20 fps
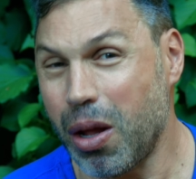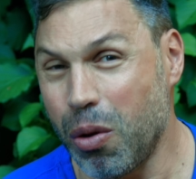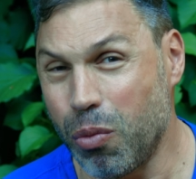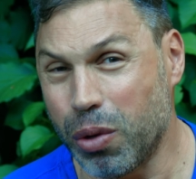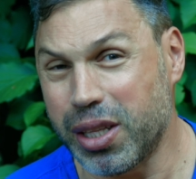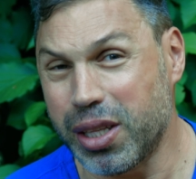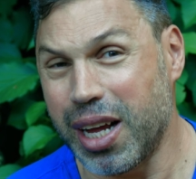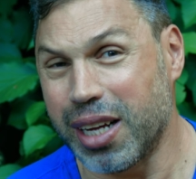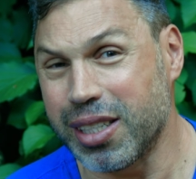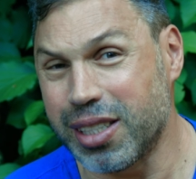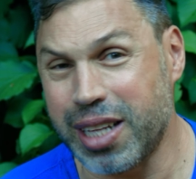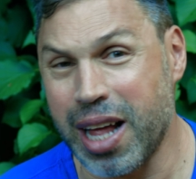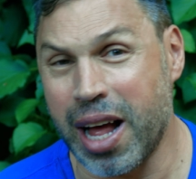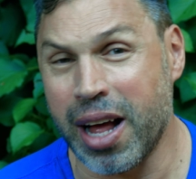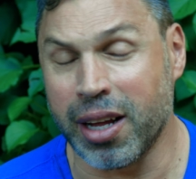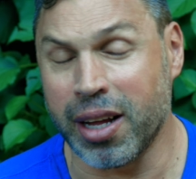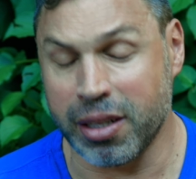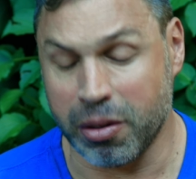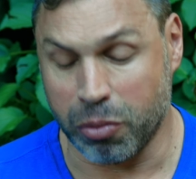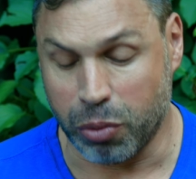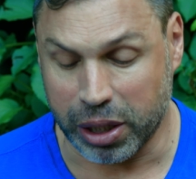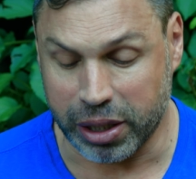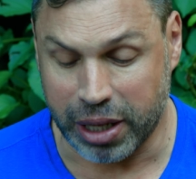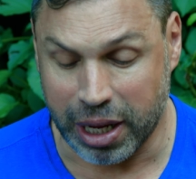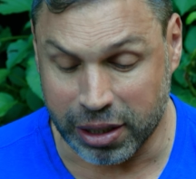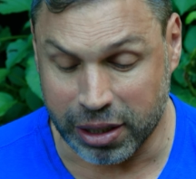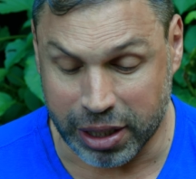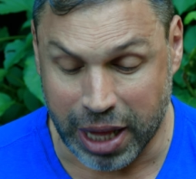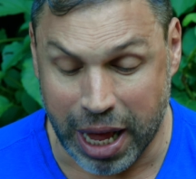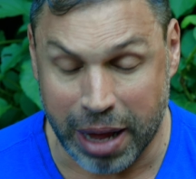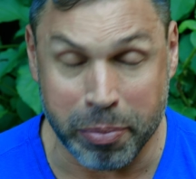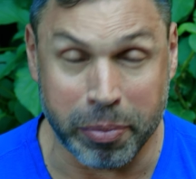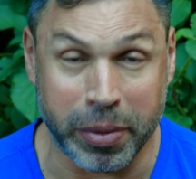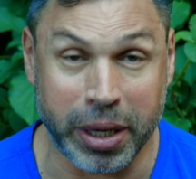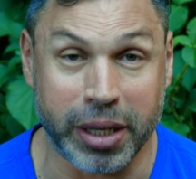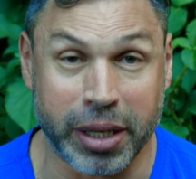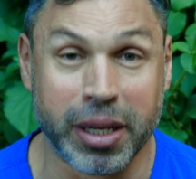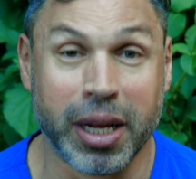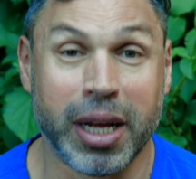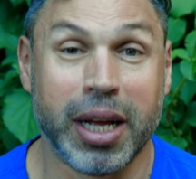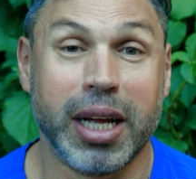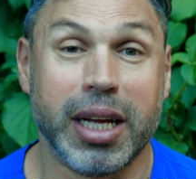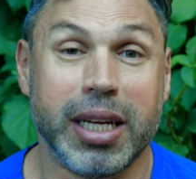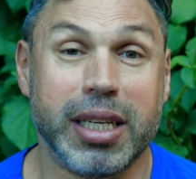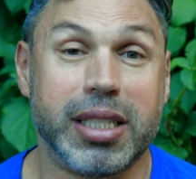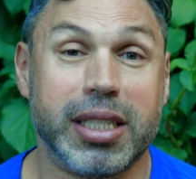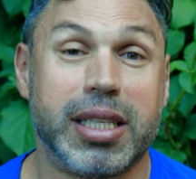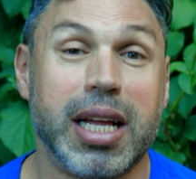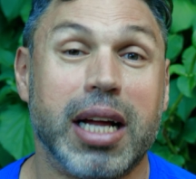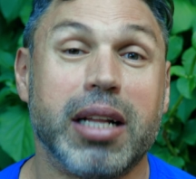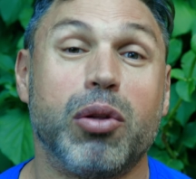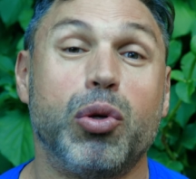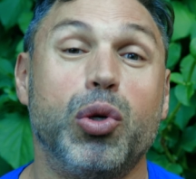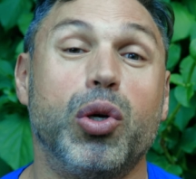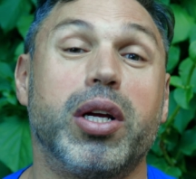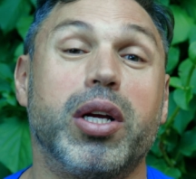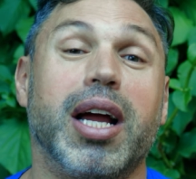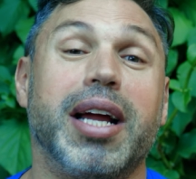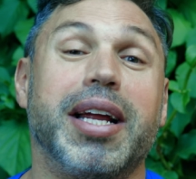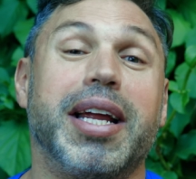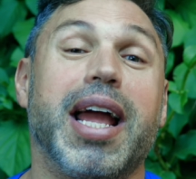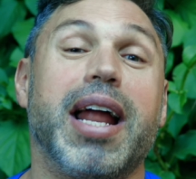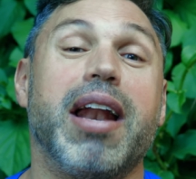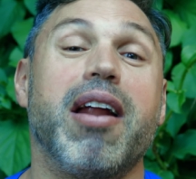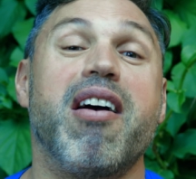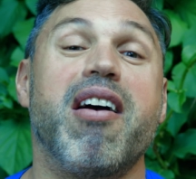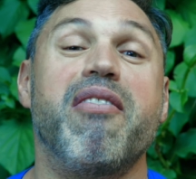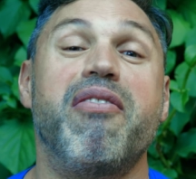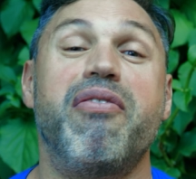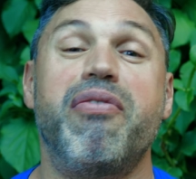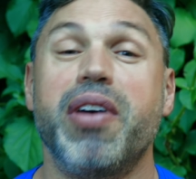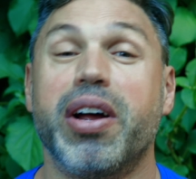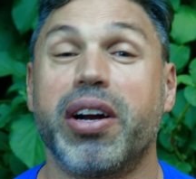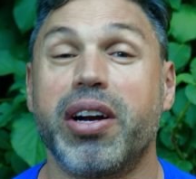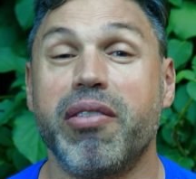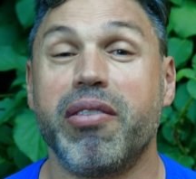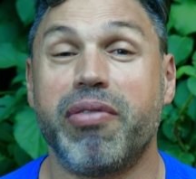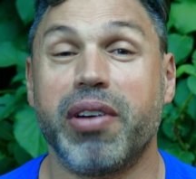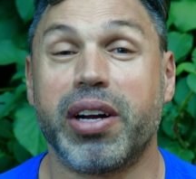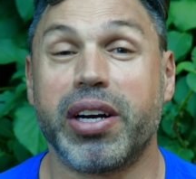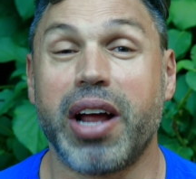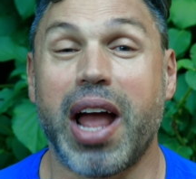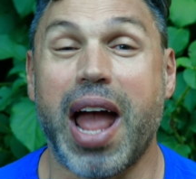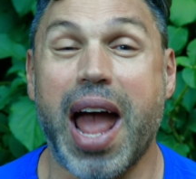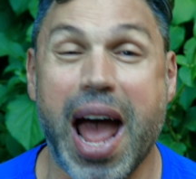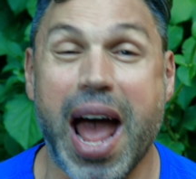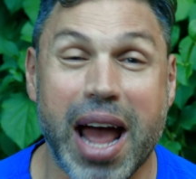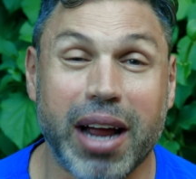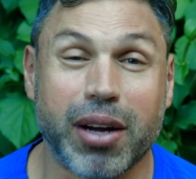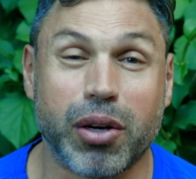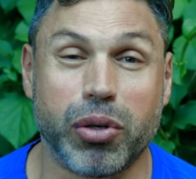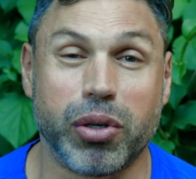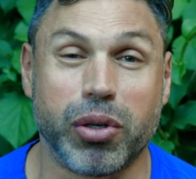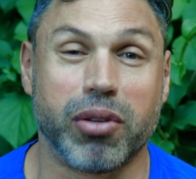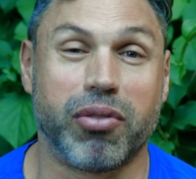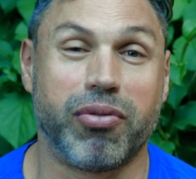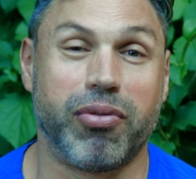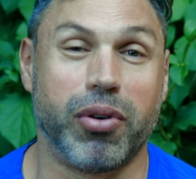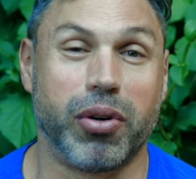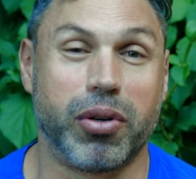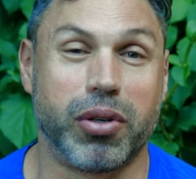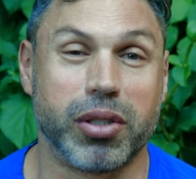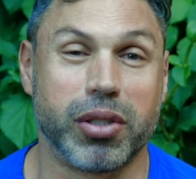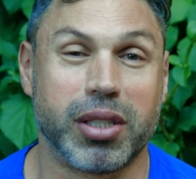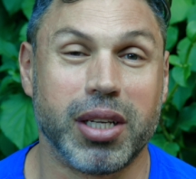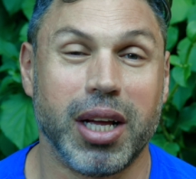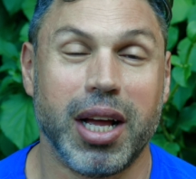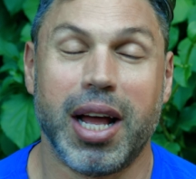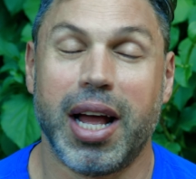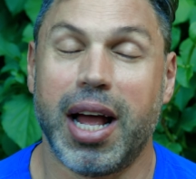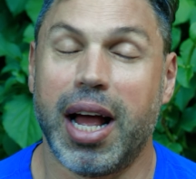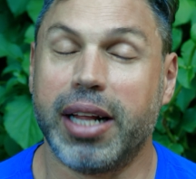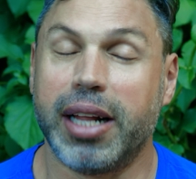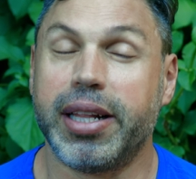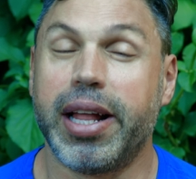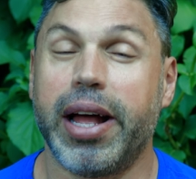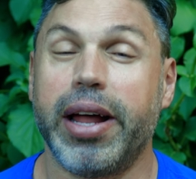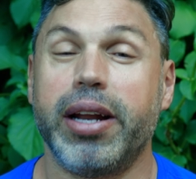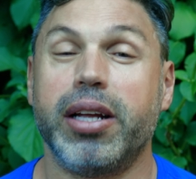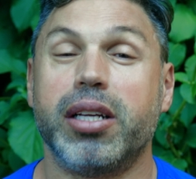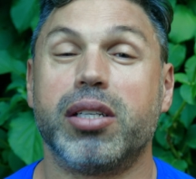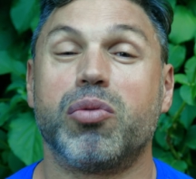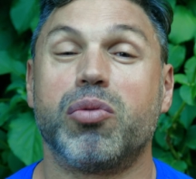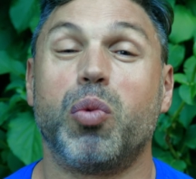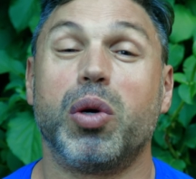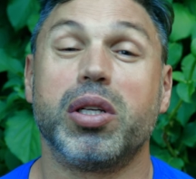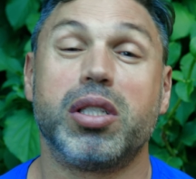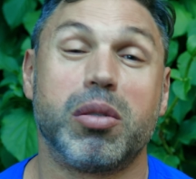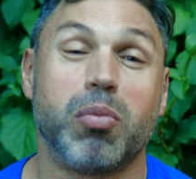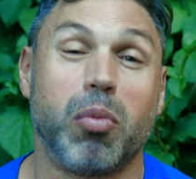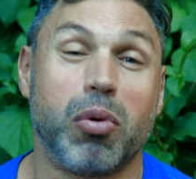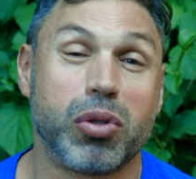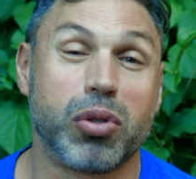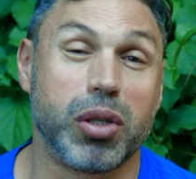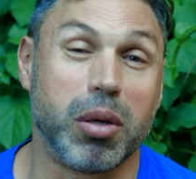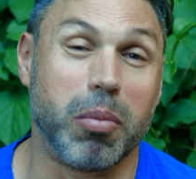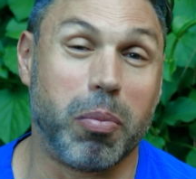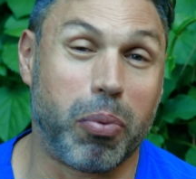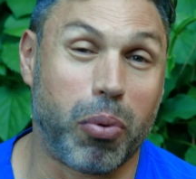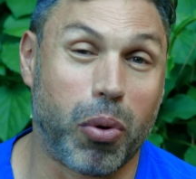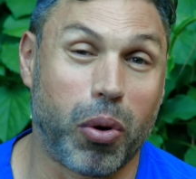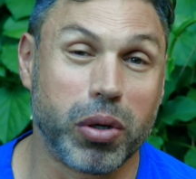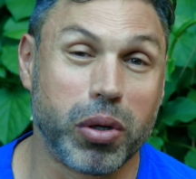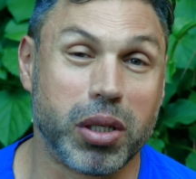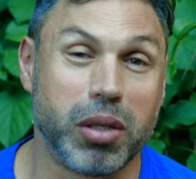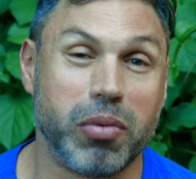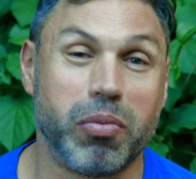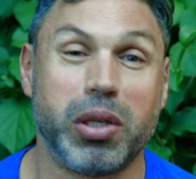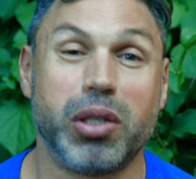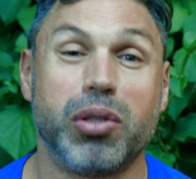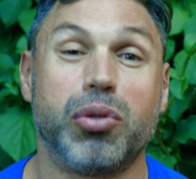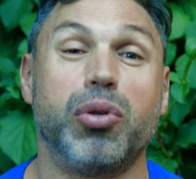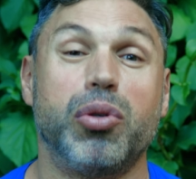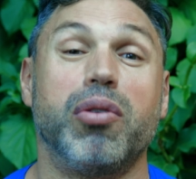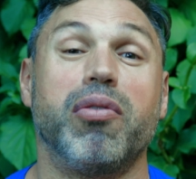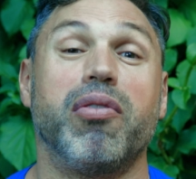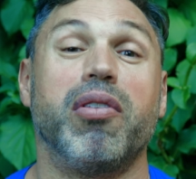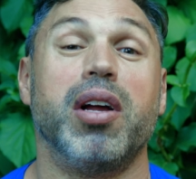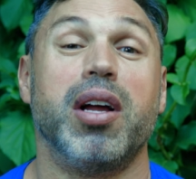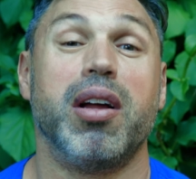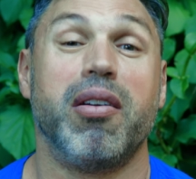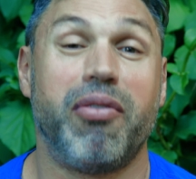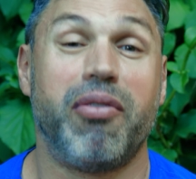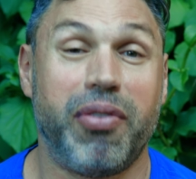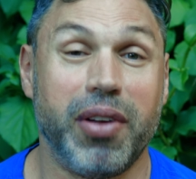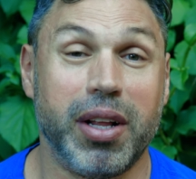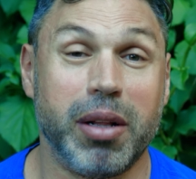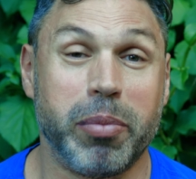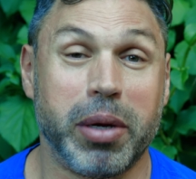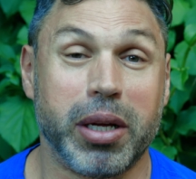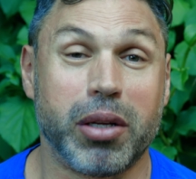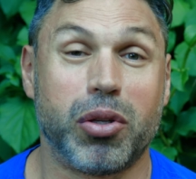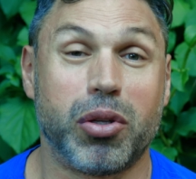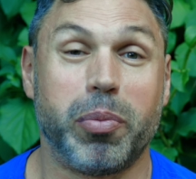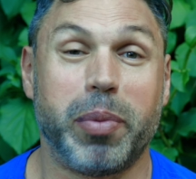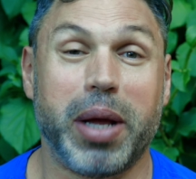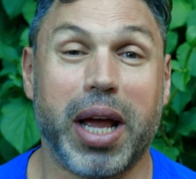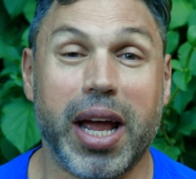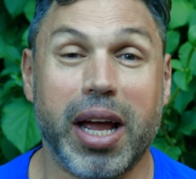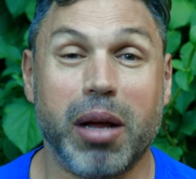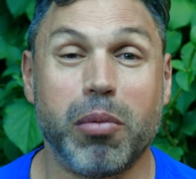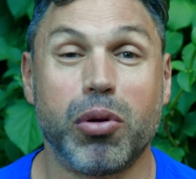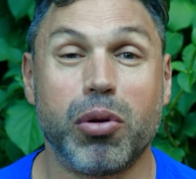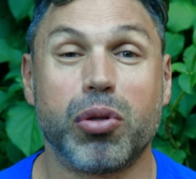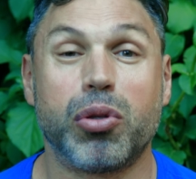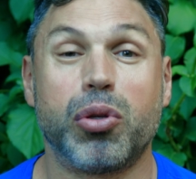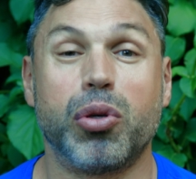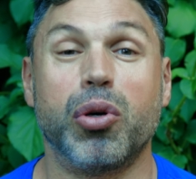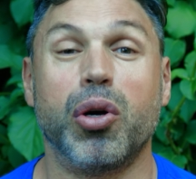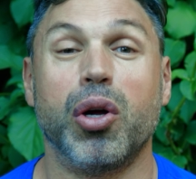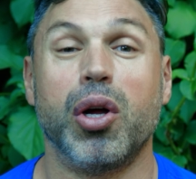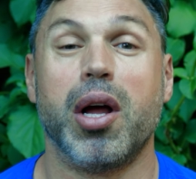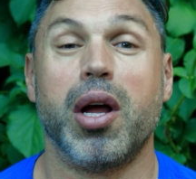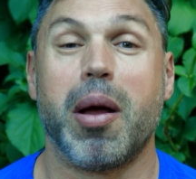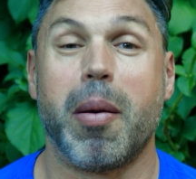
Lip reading: What does that mean is that you can get a very, very accurate focus. And that is what's most important when you're doing filming, to be able to